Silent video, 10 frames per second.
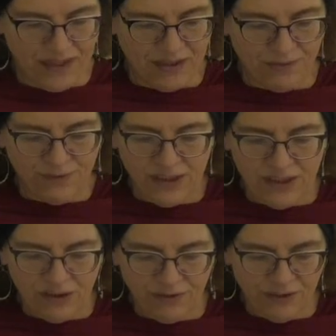The
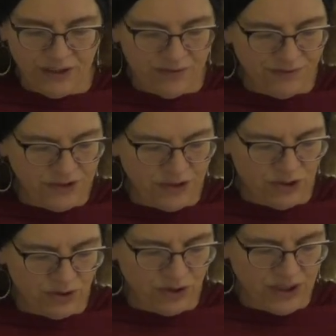feeling of heartfelt
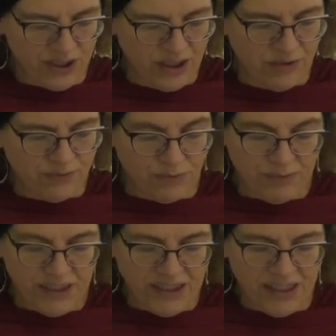joy for
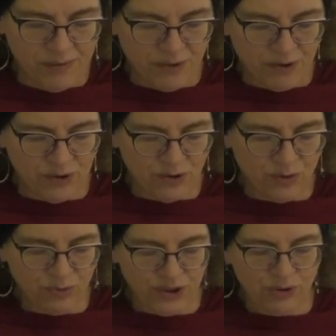being able to
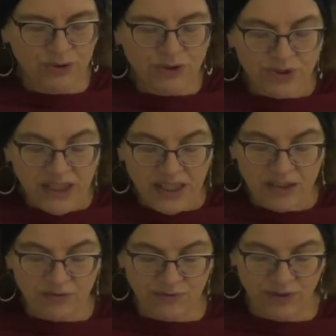do what you were
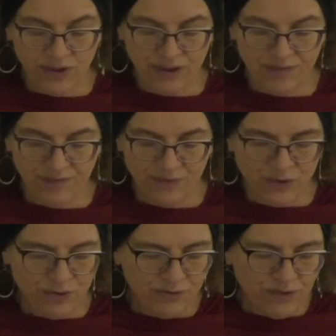created for,
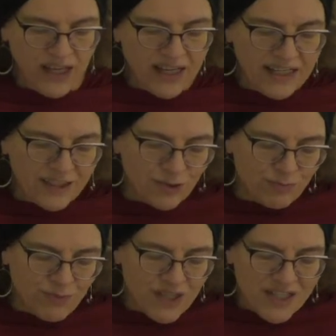to fly, to
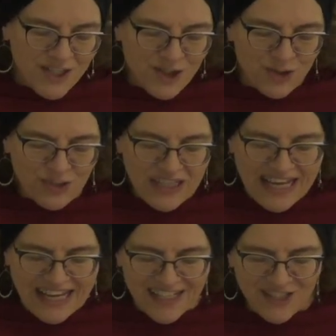buzz, to
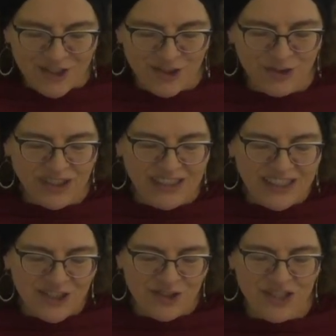land, to
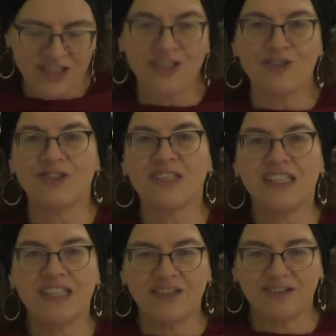cling to
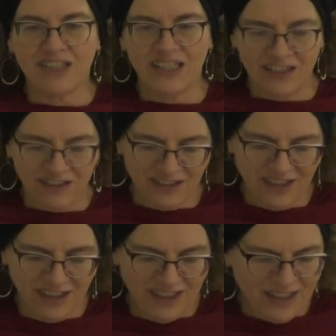security here and there,
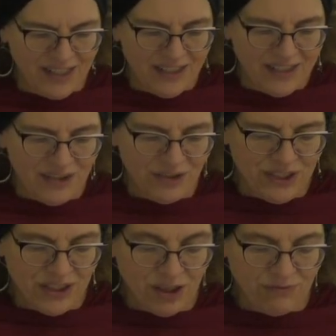and then to
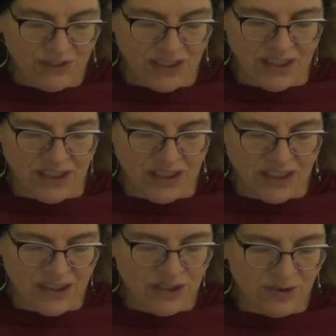take off again
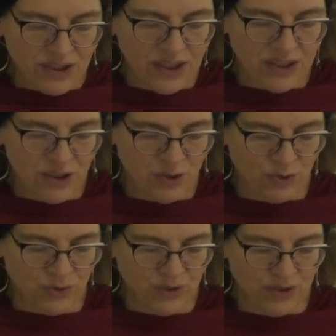into the unknown.